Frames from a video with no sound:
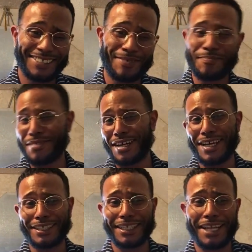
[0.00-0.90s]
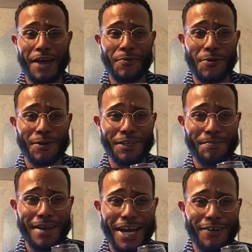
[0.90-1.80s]
My man Hector Lavoe in the
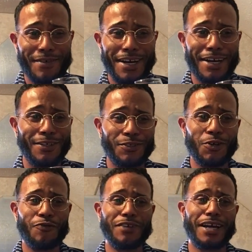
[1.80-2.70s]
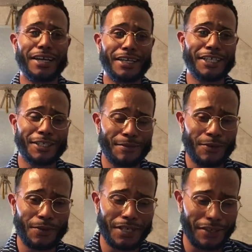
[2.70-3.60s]
background. I don't know if y'all can hear him or
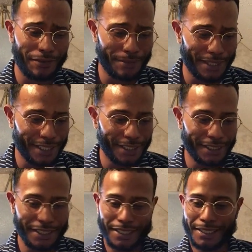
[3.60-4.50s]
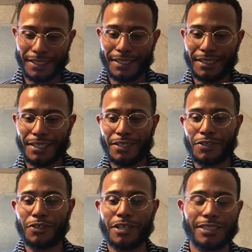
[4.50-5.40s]
whatever, man.
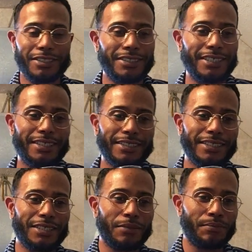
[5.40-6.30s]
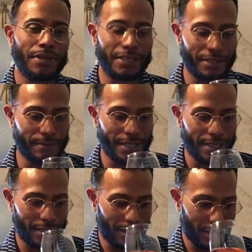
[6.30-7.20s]
Hold on, I should take this out the bucket,
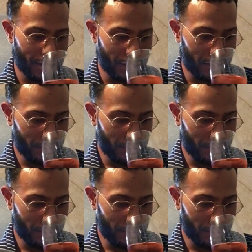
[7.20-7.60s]
man. Yeah.